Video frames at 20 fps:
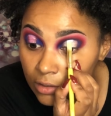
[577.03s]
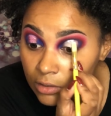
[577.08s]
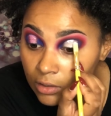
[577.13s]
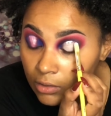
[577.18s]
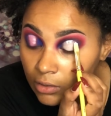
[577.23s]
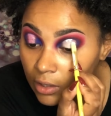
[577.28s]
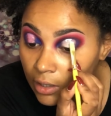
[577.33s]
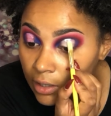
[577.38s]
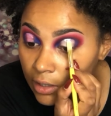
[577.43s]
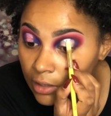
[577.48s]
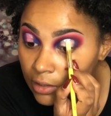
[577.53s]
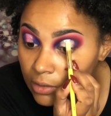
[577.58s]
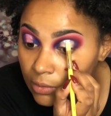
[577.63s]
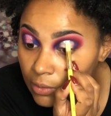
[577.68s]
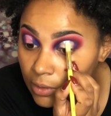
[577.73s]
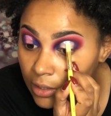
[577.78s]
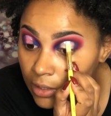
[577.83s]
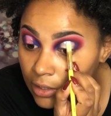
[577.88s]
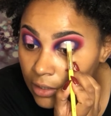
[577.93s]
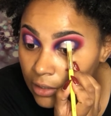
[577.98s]
So yeah, that's
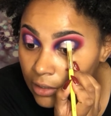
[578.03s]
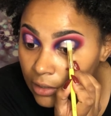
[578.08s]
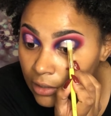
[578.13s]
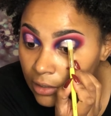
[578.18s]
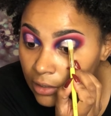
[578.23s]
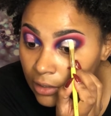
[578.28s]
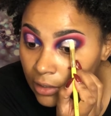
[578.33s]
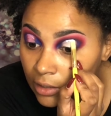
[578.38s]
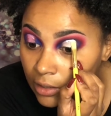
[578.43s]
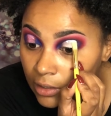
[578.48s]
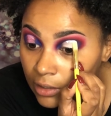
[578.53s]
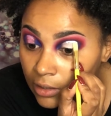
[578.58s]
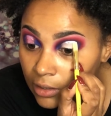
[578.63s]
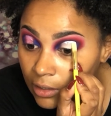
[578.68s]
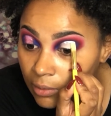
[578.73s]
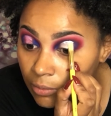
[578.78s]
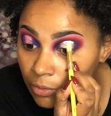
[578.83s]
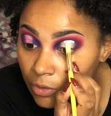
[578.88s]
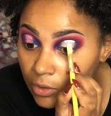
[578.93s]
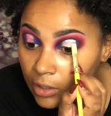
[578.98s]
what I did, and
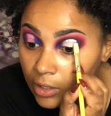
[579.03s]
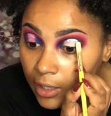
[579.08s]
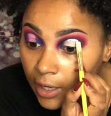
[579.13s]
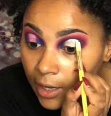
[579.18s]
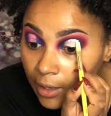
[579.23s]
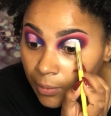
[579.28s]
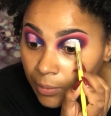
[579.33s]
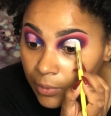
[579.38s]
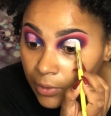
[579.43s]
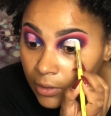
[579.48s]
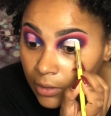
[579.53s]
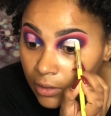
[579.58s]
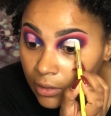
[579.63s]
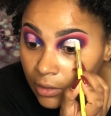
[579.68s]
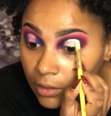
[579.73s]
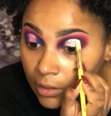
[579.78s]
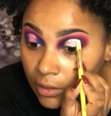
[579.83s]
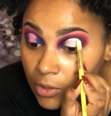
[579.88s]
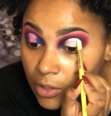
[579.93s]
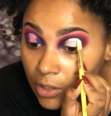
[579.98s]
I'm pretty happy
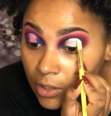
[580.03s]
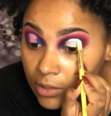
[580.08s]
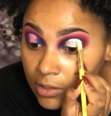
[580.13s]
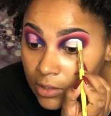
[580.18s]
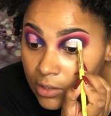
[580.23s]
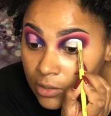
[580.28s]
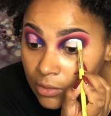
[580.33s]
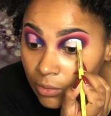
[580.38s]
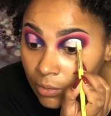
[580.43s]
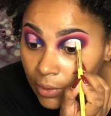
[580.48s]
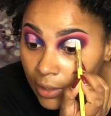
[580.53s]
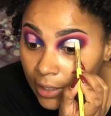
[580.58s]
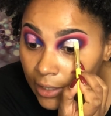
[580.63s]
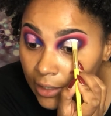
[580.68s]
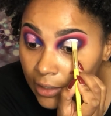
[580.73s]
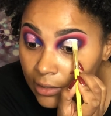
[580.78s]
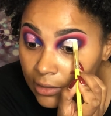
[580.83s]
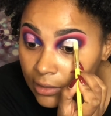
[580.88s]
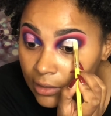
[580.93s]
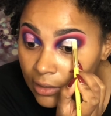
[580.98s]
because it's
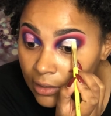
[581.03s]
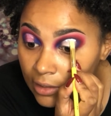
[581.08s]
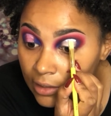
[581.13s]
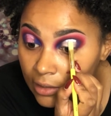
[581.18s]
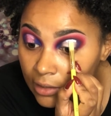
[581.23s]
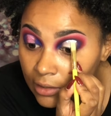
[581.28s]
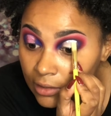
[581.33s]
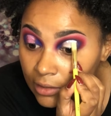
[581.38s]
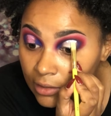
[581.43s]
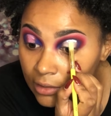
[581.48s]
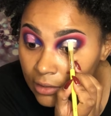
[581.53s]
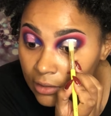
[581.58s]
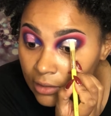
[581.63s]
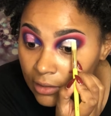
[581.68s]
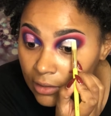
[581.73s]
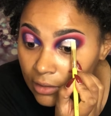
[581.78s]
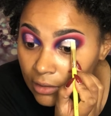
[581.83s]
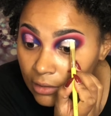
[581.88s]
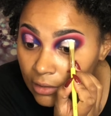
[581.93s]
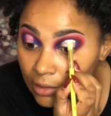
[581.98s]
white and
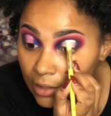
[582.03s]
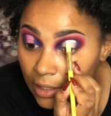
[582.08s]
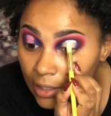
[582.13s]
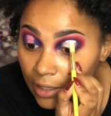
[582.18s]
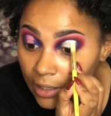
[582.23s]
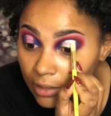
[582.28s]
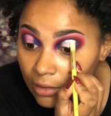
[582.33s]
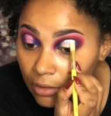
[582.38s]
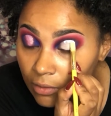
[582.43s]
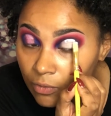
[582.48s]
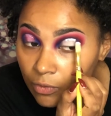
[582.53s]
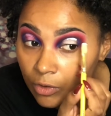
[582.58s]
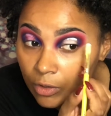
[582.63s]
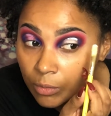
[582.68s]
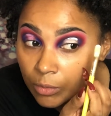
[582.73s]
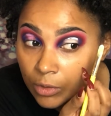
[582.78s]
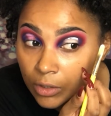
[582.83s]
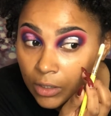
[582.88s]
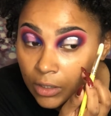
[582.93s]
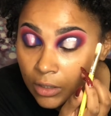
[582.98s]
I like the
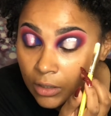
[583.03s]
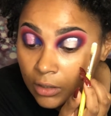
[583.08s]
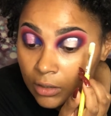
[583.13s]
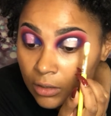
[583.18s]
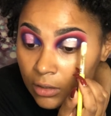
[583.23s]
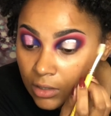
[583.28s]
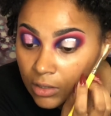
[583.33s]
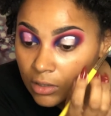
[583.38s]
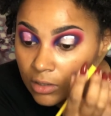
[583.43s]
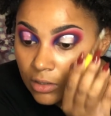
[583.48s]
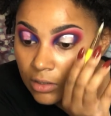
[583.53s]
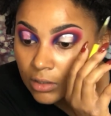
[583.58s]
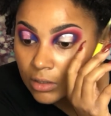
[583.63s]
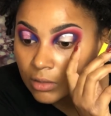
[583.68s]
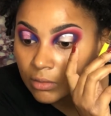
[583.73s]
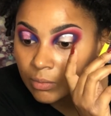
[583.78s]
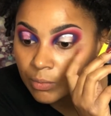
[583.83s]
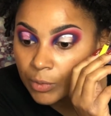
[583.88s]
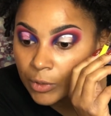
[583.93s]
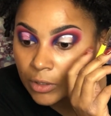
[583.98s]
formula. This is
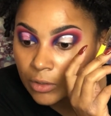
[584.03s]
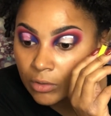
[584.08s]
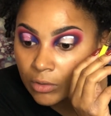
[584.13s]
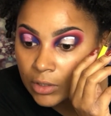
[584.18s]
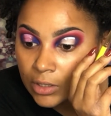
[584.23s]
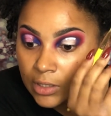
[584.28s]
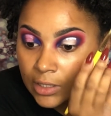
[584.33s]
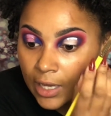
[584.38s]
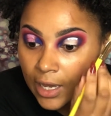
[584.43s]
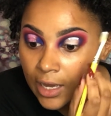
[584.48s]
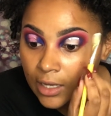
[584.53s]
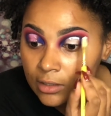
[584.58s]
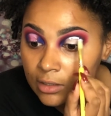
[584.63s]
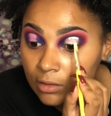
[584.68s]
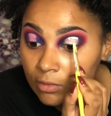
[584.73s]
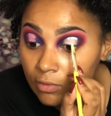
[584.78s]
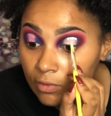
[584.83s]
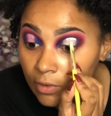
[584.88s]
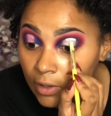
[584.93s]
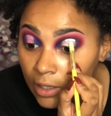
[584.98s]
the P. Louise
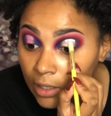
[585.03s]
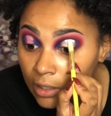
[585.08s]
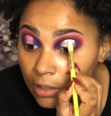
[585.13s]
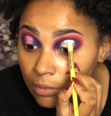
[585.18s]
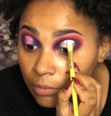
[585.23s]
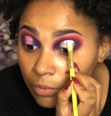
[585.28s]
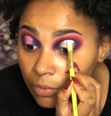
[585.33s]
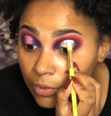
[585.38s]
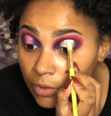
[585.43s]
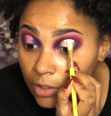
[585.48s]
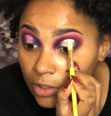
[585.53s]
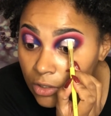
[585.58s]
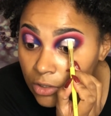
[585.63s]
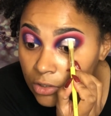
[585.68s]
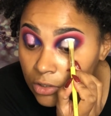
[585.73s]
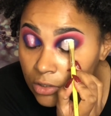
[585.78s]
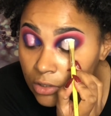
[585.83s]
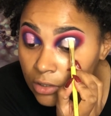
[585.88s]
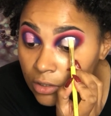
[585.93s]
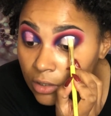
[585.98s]
Acid Rain
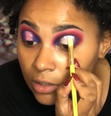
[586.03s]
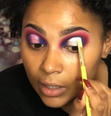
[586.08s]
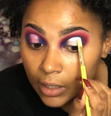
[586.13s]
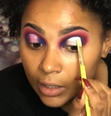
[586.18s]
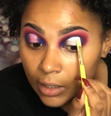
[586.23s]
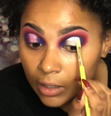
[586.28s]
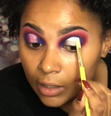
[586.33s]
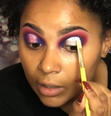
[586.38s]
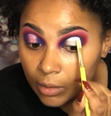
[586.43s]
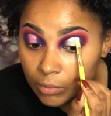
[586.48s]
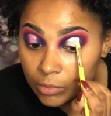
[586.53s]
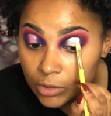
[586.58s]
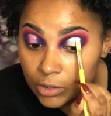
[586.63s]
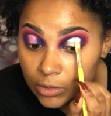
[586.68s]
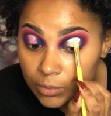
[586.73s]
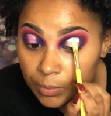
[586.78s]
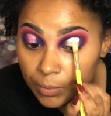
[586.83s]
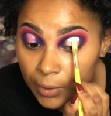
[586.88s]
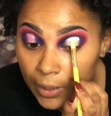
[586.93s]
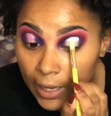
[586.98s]
brush, and now I'm
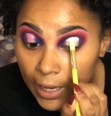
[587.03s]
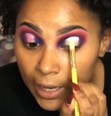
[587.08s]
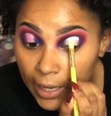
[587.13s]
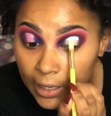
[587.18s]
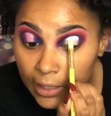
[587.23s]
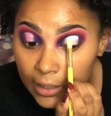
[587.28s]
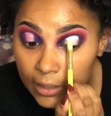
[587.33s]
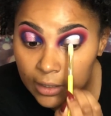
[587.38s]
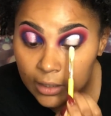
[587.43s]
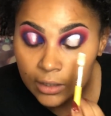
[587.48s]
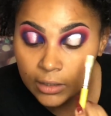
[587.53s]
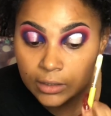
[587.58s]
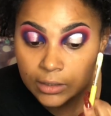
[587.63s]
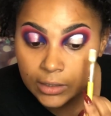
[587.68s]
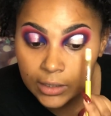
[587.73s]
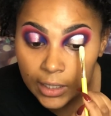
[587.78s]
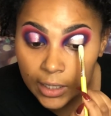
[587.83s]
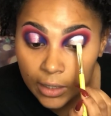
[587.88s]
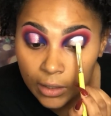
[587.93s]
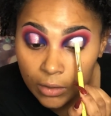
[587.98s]
just patting it
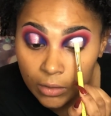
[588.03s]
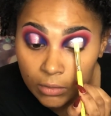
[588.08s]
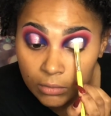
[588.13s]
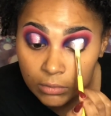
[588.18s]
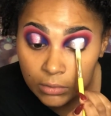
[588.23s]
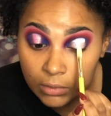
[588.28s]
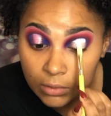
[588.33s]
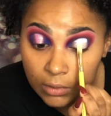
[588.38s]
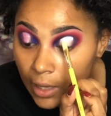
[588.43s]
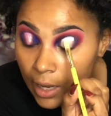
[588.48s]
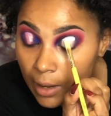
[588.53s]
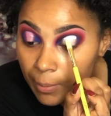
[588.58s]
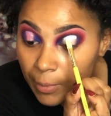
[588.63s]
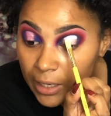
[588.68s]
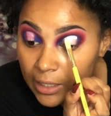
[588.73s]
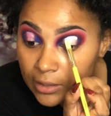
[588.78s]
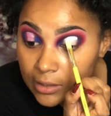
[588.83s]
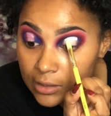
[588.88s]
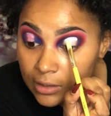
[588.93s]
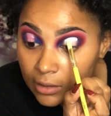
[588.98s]
down. I
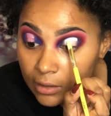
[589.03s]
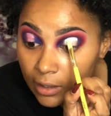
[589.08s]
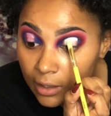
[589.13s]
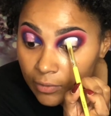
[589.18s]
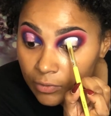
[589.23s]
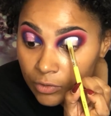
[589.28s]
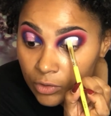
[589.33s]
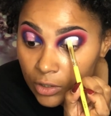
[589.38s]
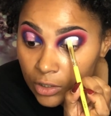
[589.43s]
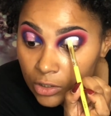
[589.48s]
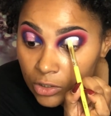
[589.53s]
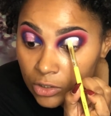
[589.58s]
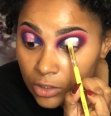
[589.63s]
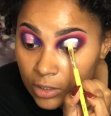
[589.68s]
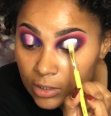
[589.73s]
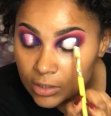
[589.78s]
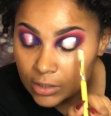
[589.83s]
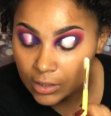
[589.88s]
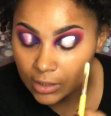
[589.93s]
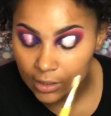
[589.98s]
might still have to
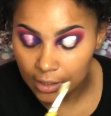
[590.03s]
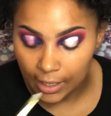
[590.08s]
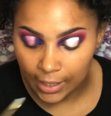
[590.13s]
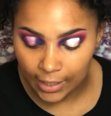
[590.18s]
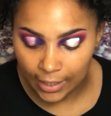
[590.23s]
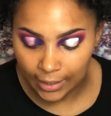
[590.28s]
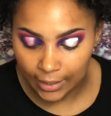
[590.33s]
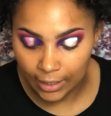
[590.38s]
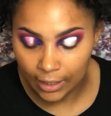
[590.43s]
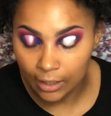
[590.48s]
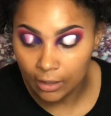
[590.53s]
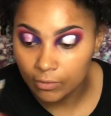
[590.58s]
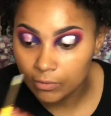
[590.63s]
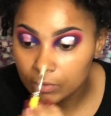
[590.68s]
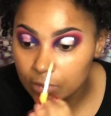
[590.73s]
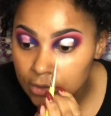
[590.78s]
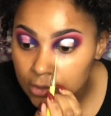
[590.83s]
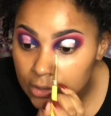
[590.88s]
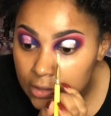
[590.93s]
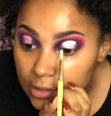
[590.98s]
adjust the line, I can't
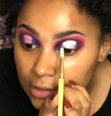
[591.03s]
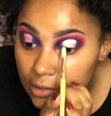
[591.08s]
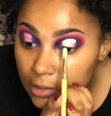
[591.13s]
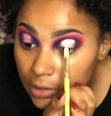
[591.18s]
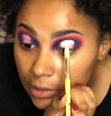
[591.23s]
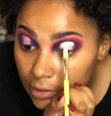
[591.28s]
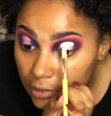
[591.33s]
really see.